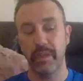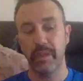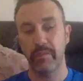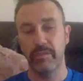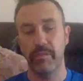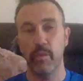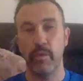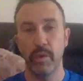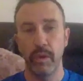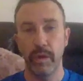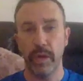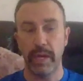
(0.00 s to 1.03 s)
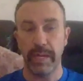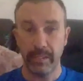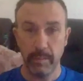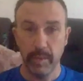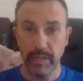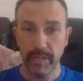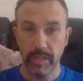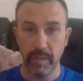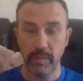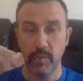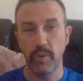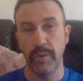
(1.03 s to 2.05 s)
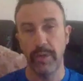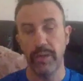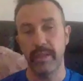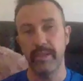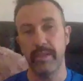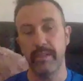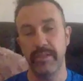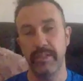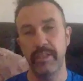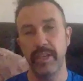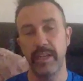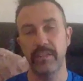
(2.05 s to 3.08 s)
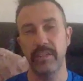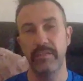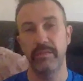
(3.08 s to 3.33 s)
for asking me to come and talk about this. It's actually